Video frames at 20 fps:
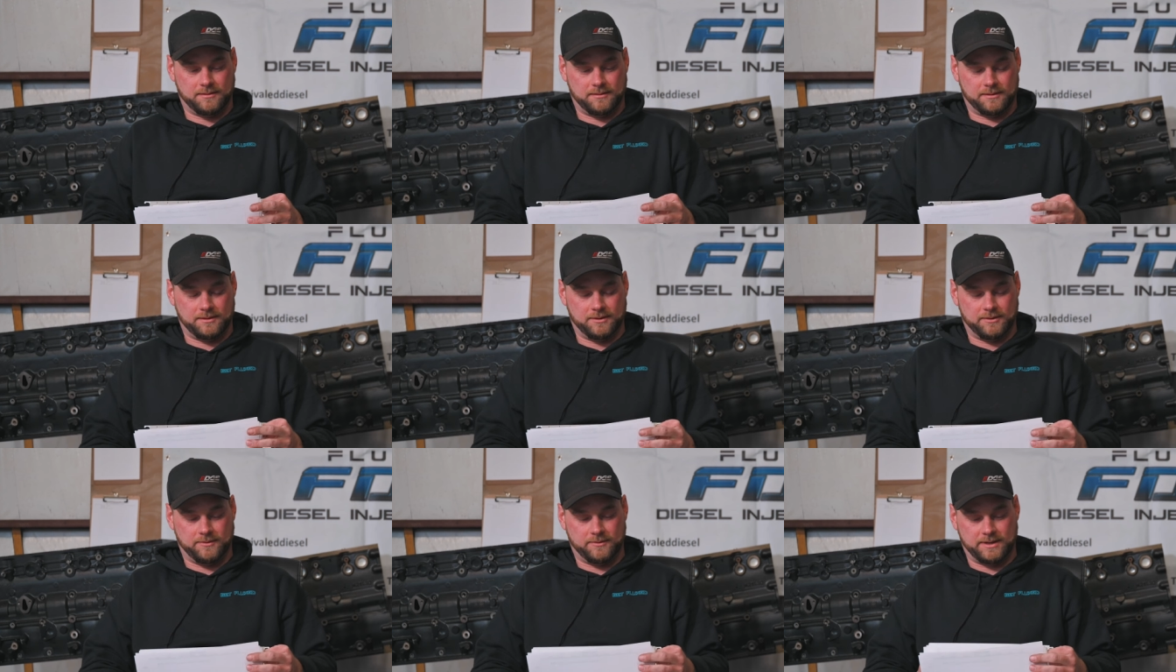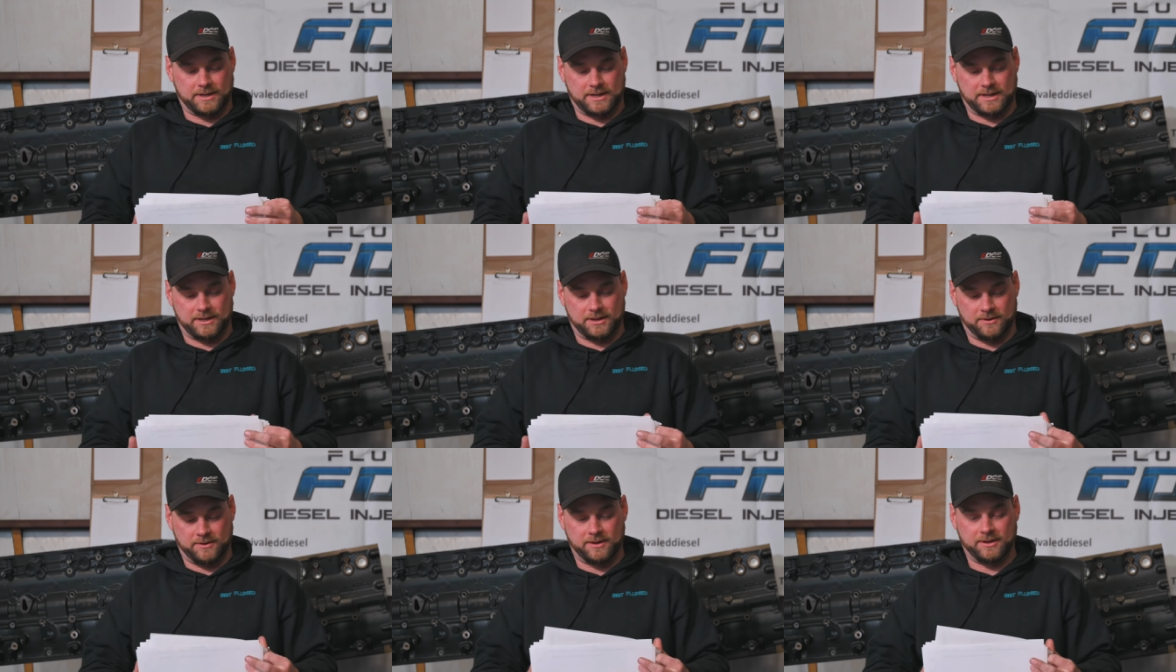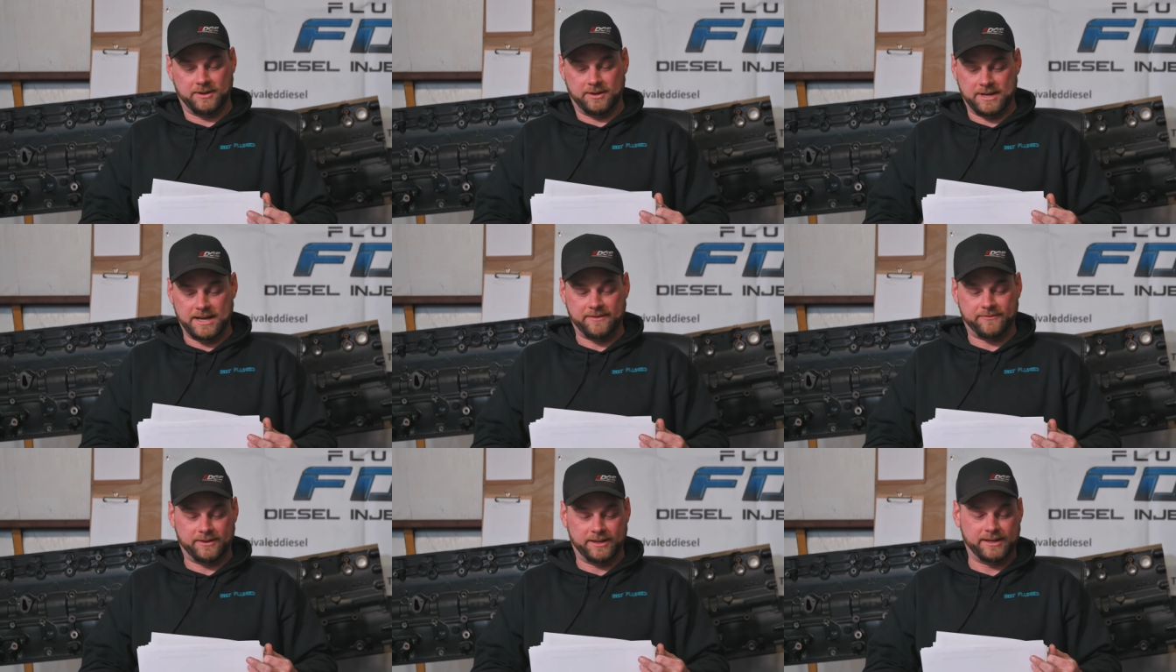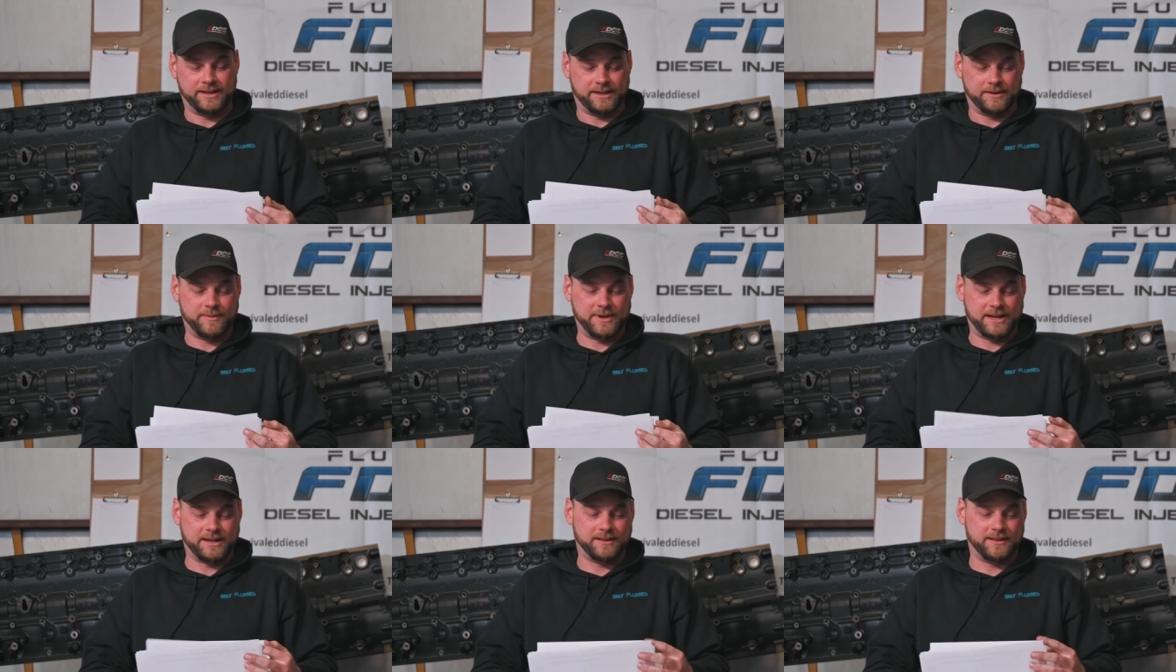You, uh, you you definitely need
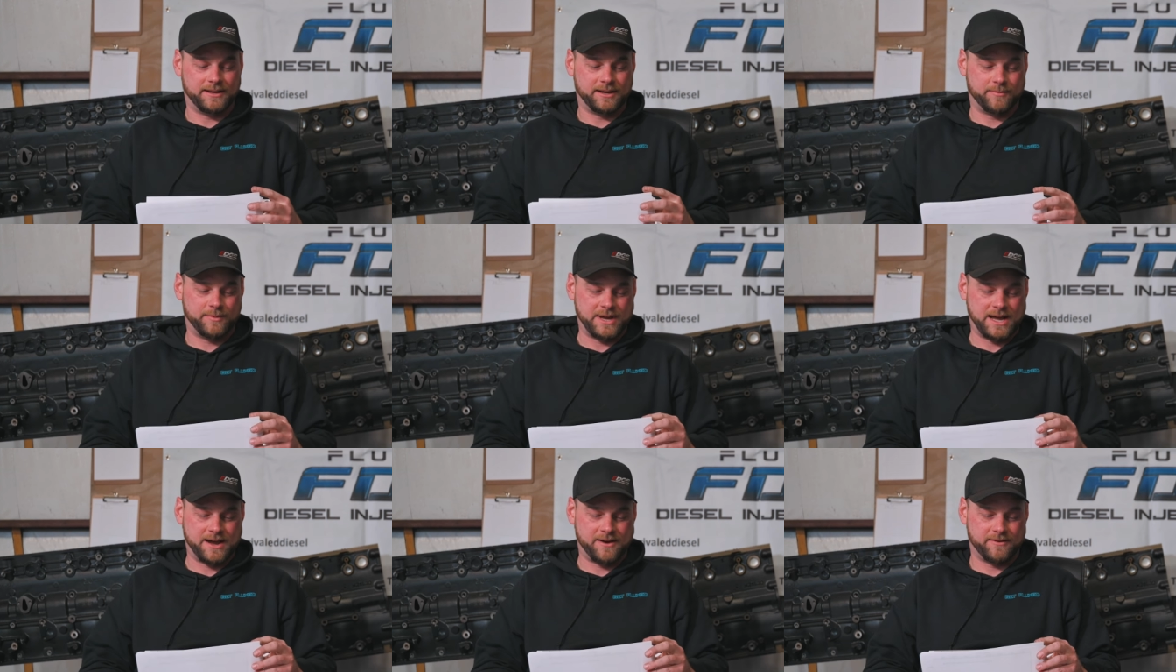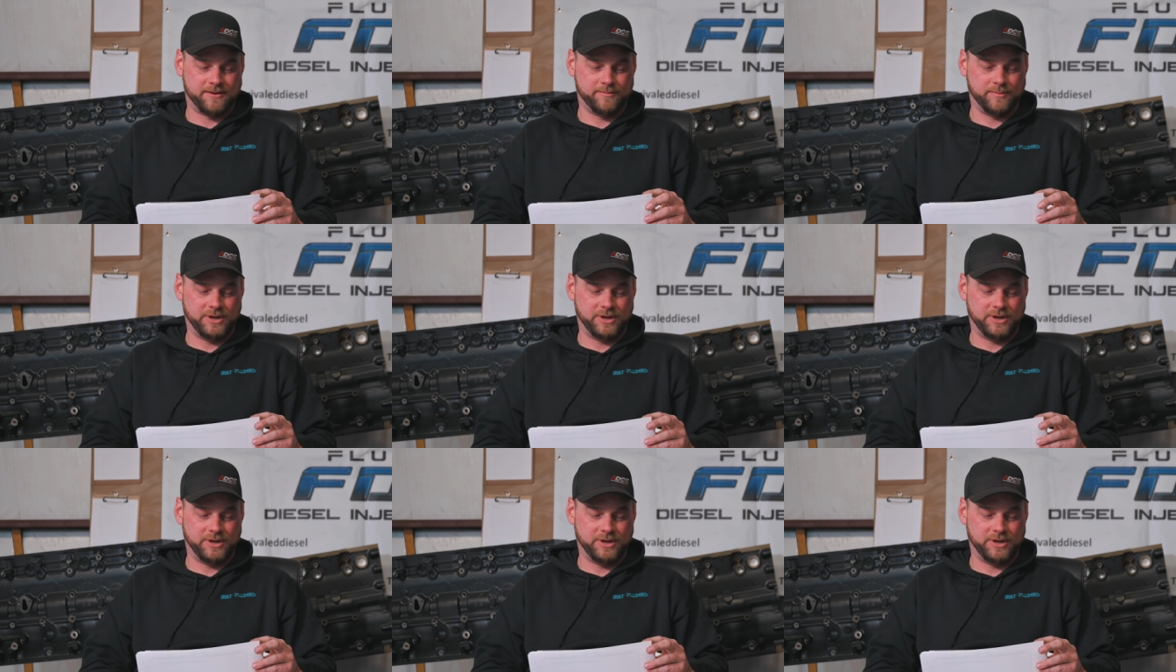to make a lot of power,